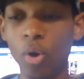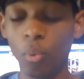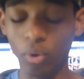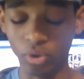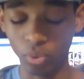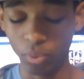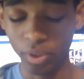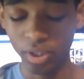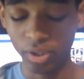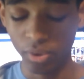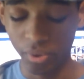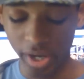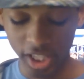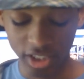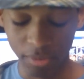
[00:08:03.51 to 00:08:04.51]
With the Wii
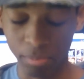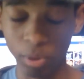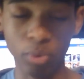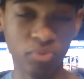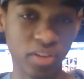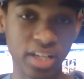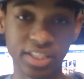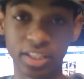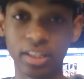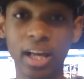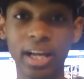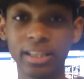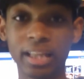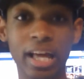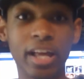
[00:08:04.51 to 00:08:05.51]
U, it's a blue flashing
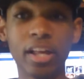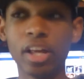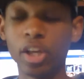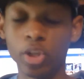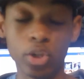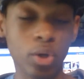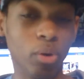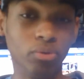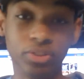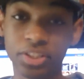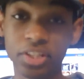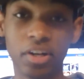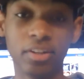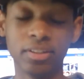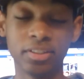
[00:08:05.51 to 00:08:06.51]
light that you don't
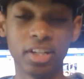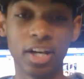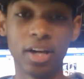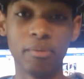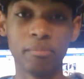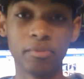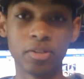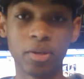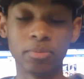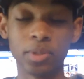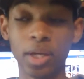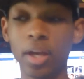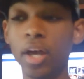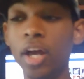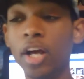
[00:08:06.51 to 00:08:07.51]
see all the time. See what I'm
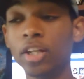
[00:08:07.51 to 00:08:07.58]
saying?